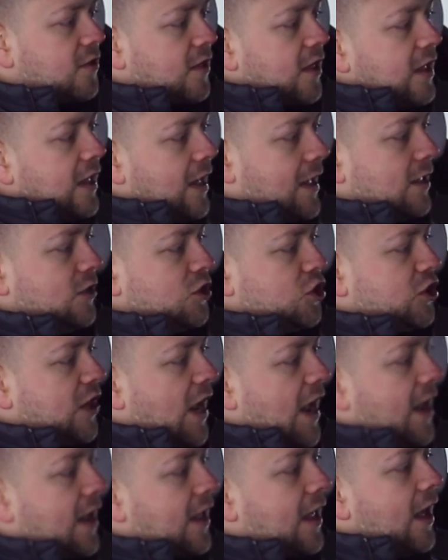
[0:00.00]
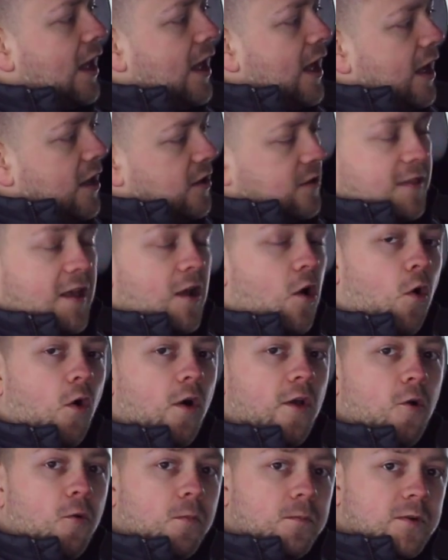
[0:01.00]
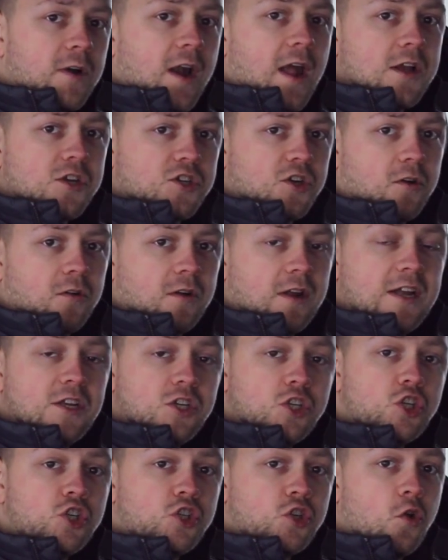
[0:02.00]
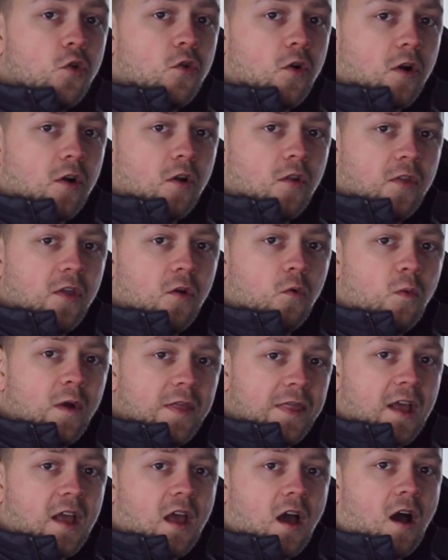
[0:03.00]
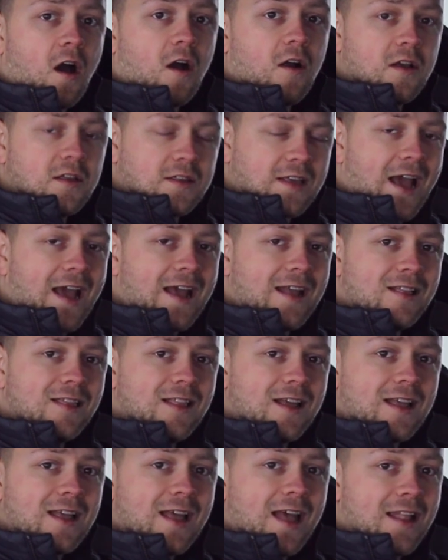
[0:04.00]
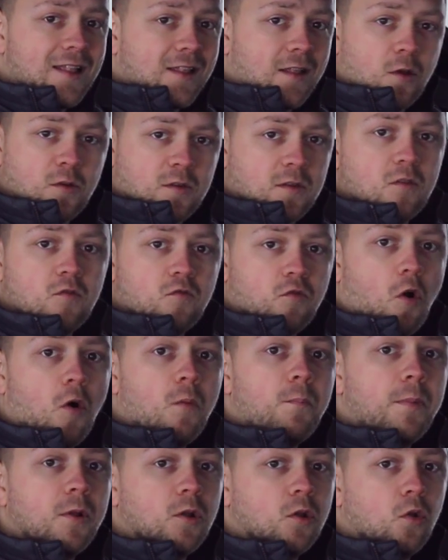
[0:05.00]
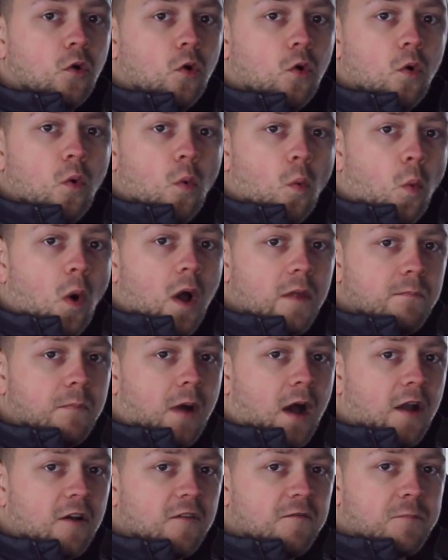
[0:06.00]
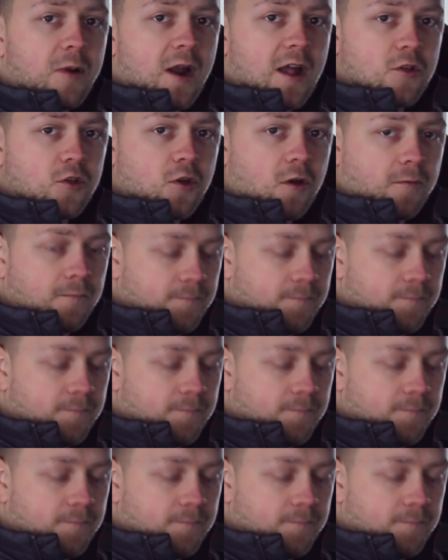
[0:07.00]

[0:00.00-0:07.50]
that you can check is the oil pressure. Ensure that when the car is idling, it doesn't drop below 1 bar of pressure.